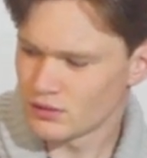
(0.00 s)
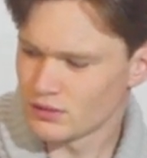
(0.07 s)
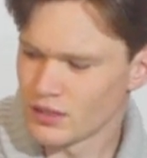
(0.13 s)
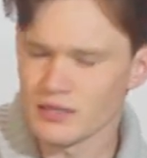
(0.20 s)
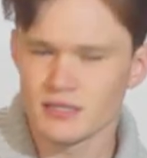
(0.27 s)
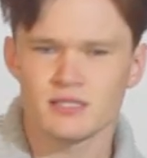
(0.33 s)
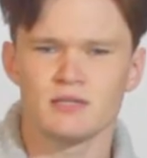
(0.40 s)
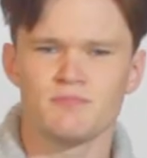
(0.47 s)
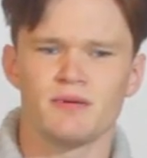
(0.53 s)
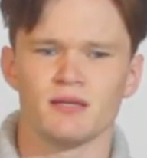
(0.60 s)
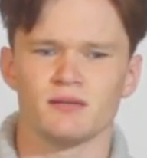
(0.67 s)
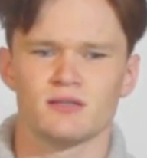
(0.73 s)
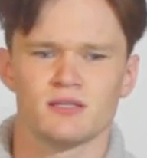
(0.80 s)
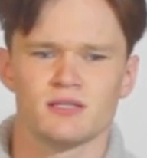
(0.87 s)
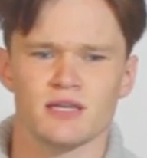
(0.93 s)
now this is a
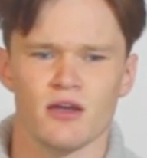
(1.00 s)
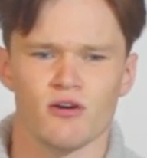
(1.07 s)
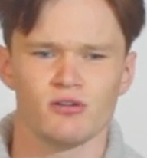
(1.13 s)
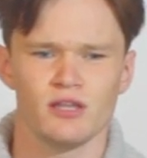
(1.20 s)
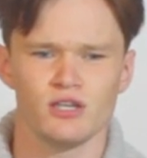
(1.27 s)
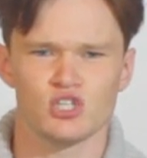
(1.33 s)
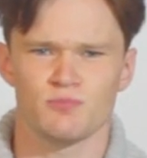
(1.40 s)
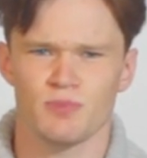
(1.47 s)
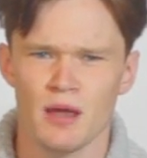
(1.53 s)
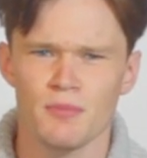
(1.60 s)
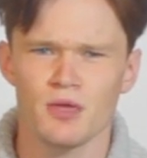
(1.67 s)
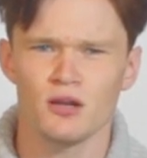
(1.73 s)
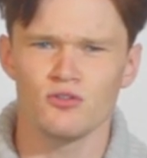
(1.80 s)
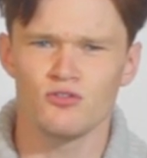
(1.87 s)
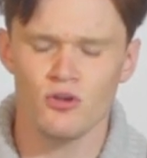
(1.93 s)
bit sacrilegious, but I'm
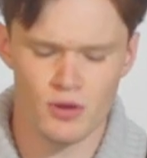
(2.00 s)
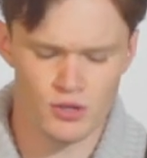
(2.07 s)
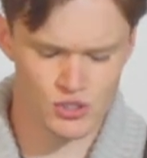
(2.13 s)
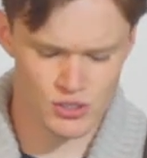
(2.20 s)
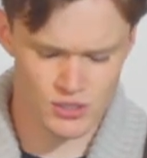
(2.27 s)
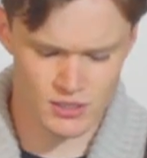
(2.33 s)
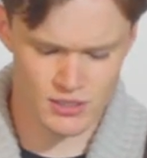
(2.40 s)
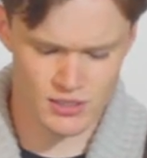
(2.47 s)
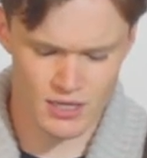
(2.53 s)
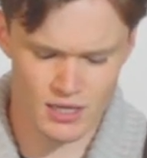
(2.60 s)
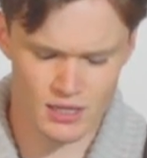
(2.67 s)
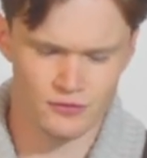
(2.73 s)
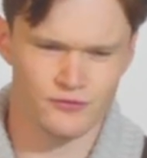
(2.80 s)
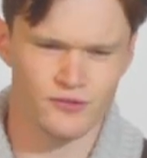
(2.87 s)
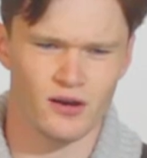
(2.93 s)
gonna do it just to
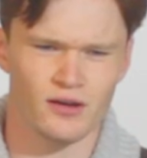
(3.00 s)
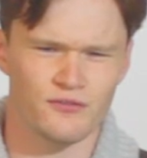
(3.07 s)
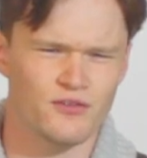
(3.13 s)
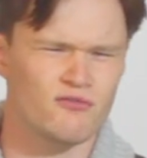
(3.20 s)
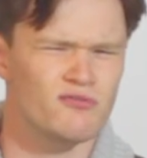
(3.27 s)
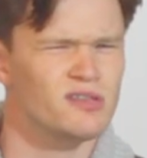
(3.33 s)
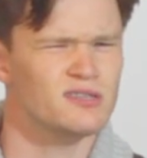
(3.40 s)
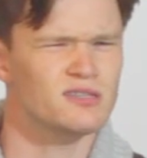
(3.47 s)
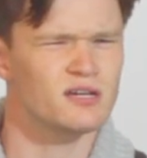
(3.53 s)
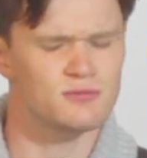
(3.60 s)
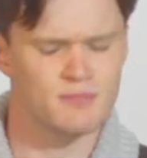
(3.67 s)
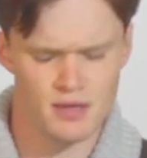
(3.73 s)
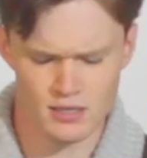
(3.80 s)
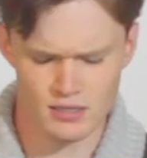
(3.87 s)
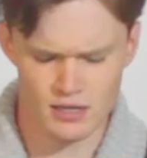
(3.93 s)
see if it really does
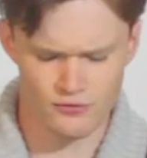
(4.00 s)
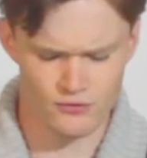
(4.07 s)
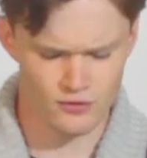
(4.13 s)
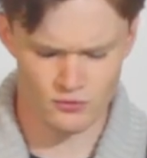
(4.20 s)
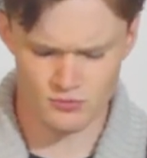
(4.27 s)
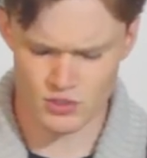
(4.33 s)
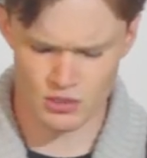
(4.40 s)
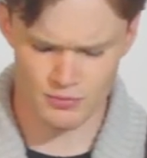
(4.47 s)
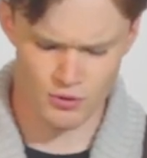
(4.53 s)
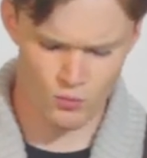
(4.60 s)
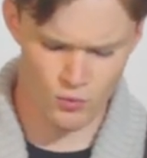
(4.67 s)
make a difference. I'm just gonna put